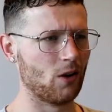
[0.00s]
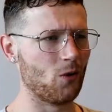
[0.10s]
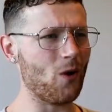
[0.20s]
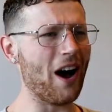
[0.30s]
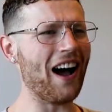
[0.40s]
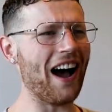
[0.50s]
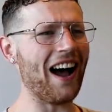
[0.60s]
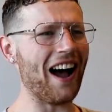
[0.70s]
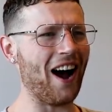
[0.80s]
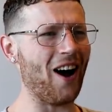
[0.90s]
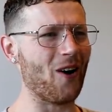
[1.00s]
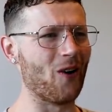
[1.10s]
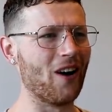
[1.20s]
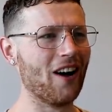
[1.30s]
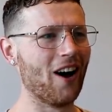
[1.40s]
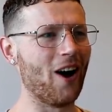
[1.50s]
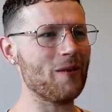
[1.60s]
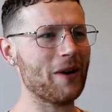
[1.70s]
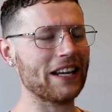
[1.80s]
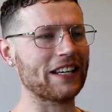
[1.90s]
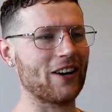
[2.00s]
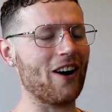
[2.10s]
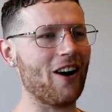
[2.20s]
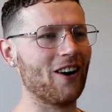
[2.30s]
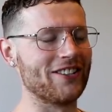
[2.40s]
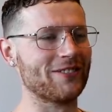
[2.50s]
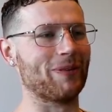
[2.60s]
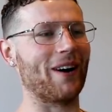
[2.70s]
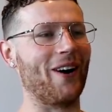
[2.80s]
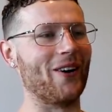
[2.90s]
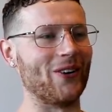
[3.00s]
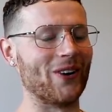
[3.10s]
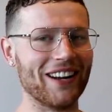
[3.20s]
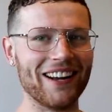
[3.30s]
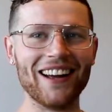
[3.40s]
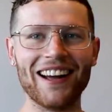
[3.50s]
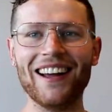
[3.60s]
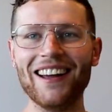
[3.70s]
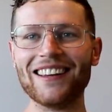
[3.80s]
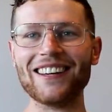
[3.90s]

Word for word: Wow! Oh my god, bro!